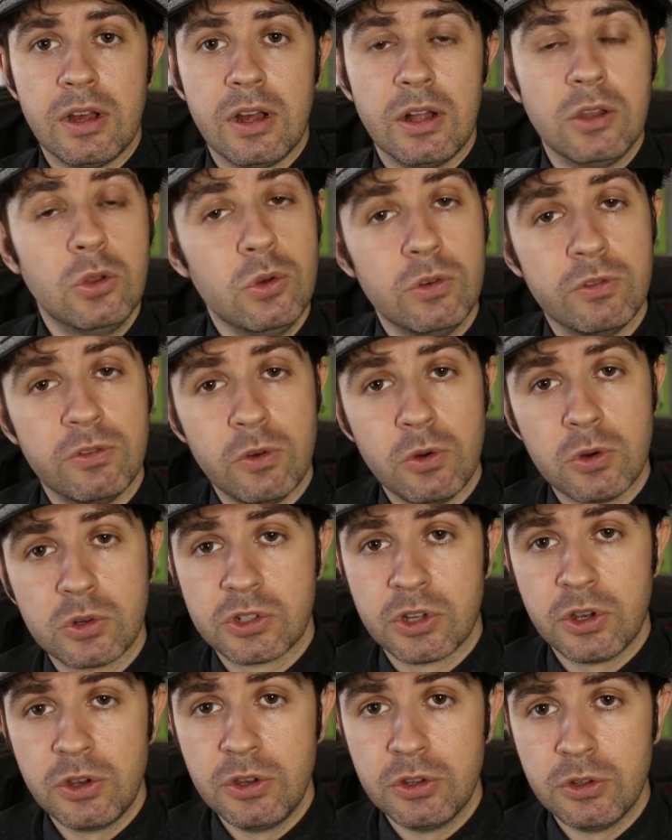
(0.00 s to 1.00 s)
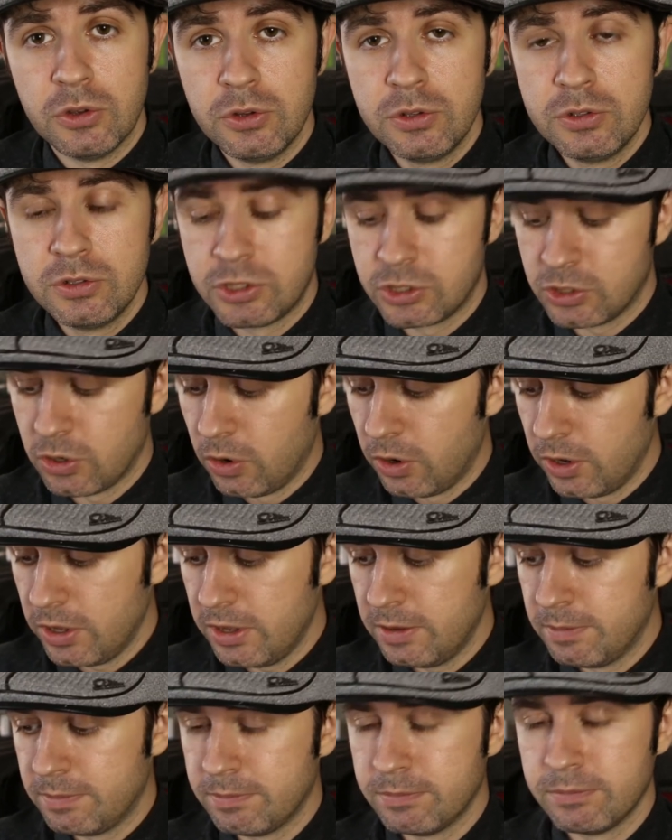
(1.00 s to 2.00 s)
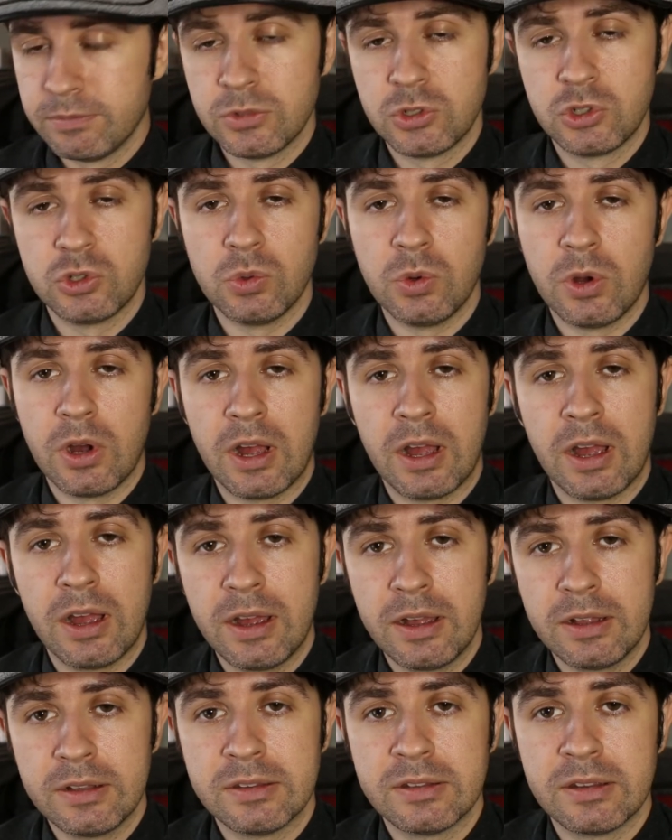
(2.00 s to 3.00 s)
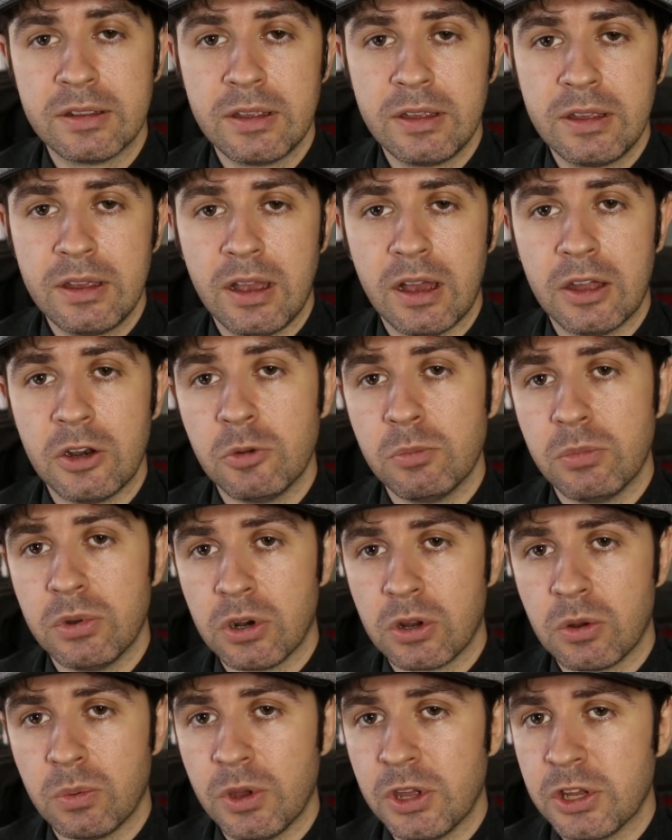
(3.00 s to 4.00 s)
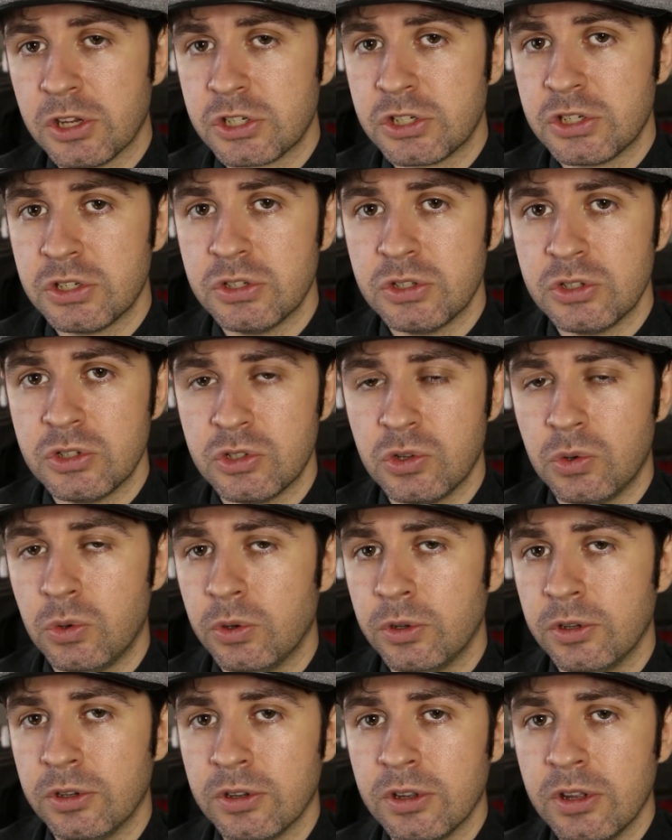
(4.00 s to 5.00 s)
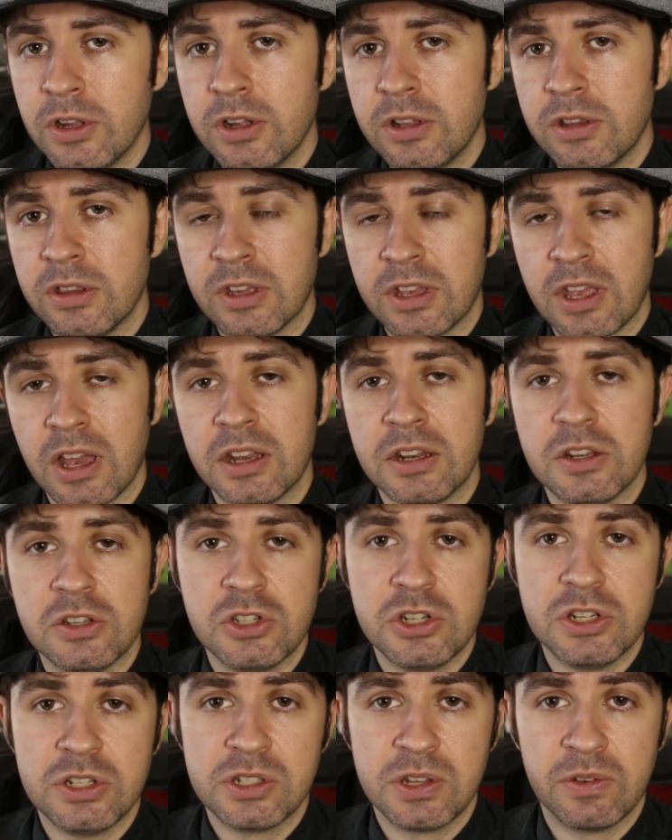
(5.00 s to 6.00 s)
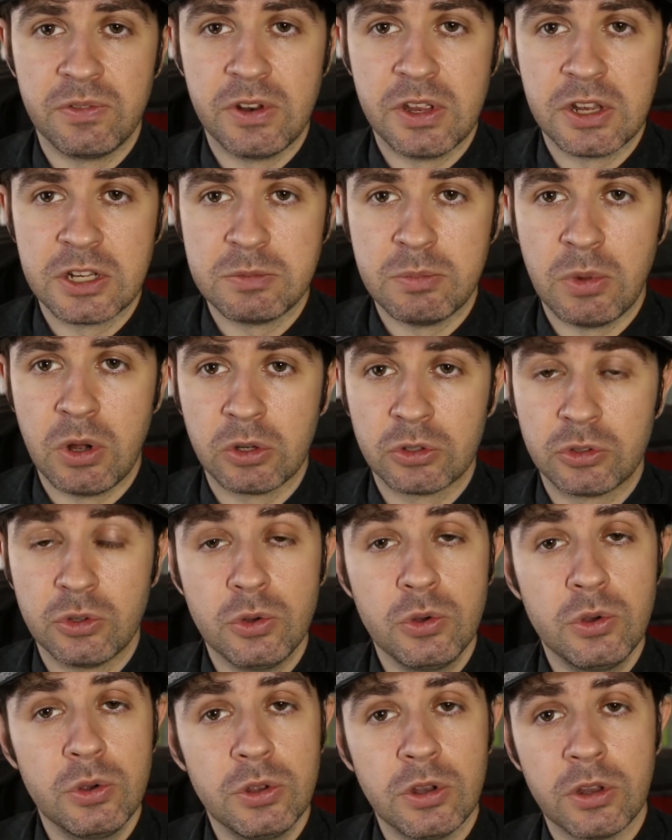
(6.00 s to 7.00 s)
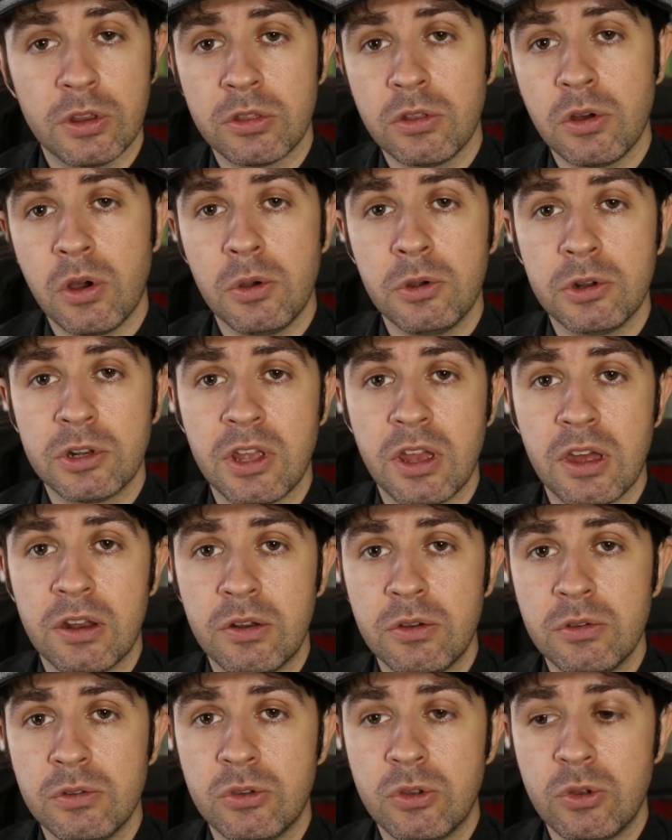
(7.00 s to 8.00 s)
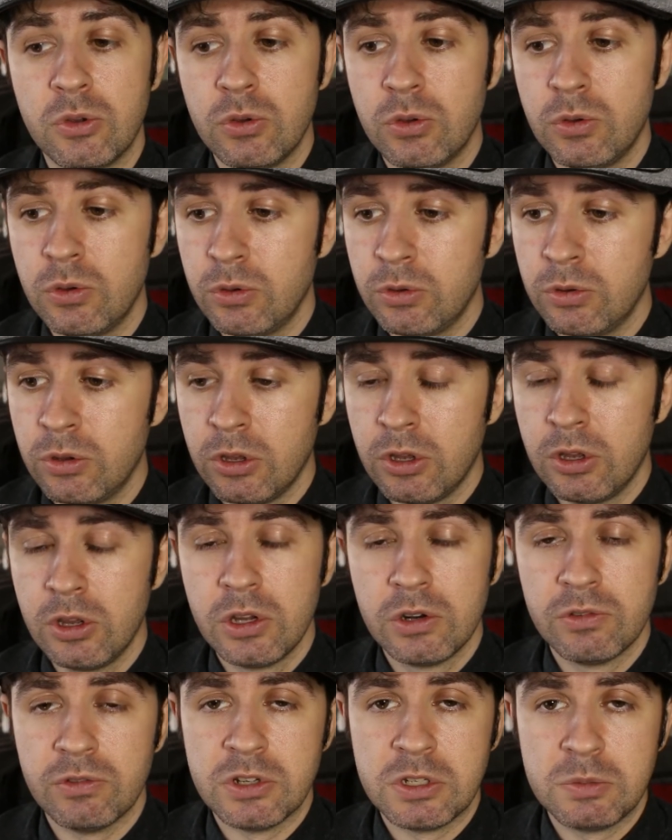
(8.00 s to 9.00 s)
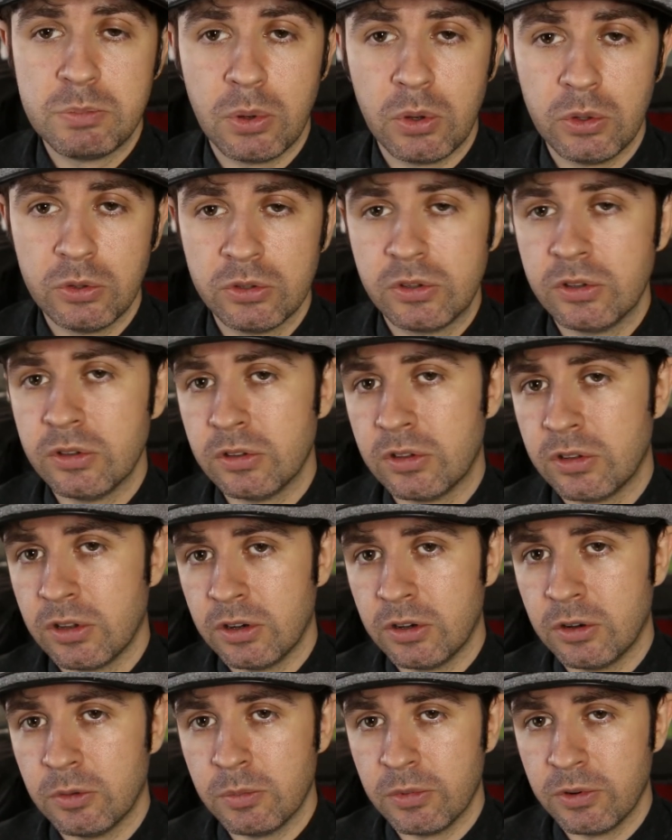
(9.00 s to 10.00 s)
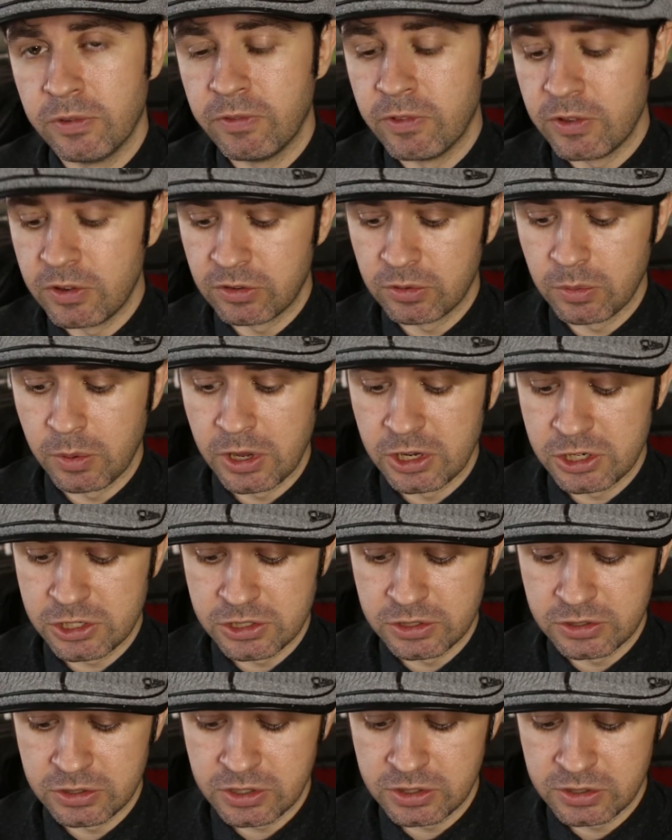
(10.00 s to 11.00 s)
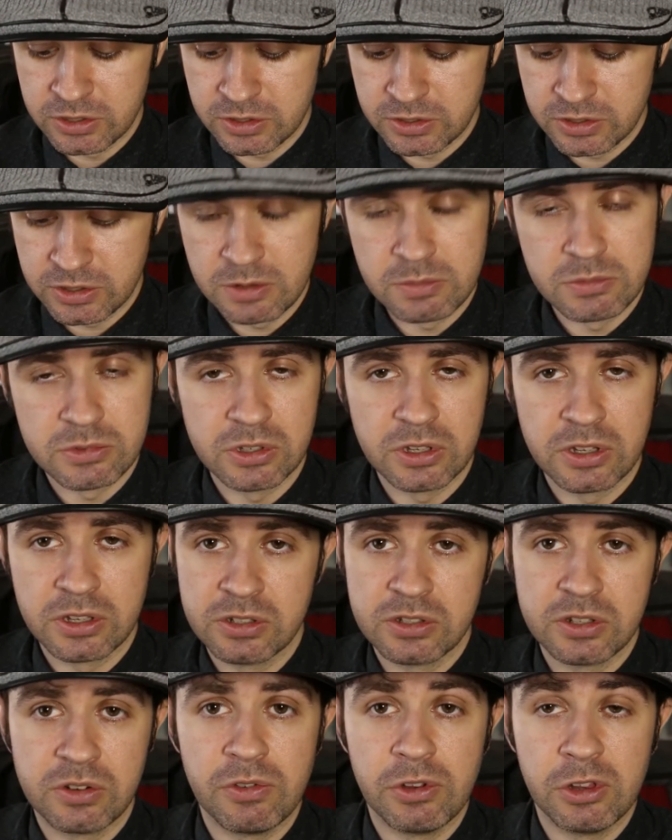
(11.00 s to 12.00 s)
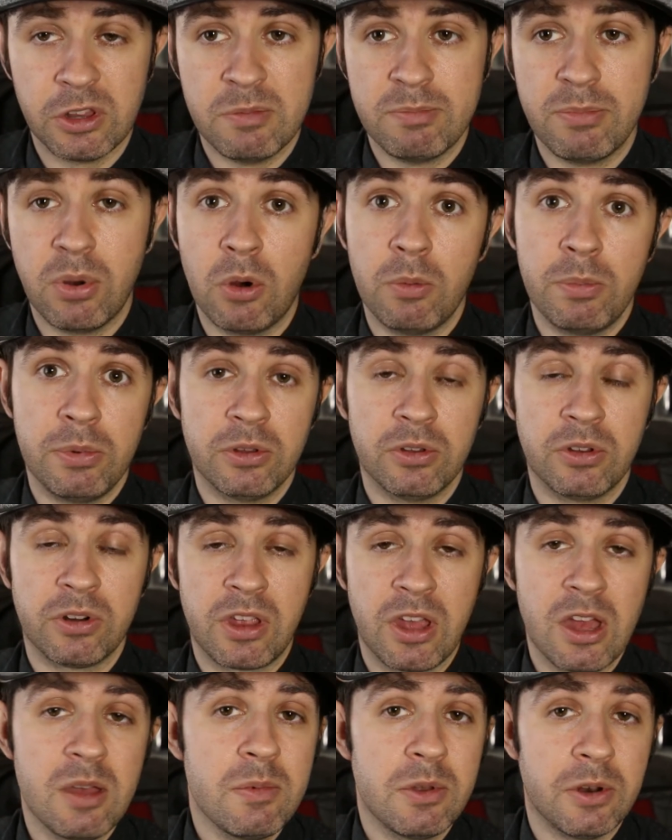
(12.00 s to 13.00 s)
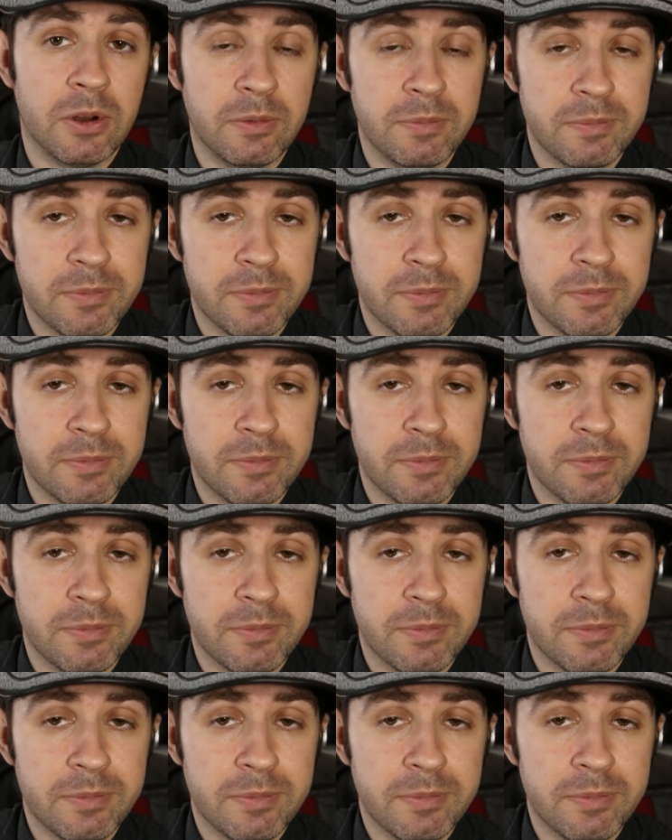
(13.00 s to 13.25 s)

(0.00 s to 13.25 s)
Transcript: Hello folks, how you doing? Scotty. So I had a number of questions on the Canon G7X Mark II and I thought I would get around to responding to a number of these questions because it seems like it's a really popular camera.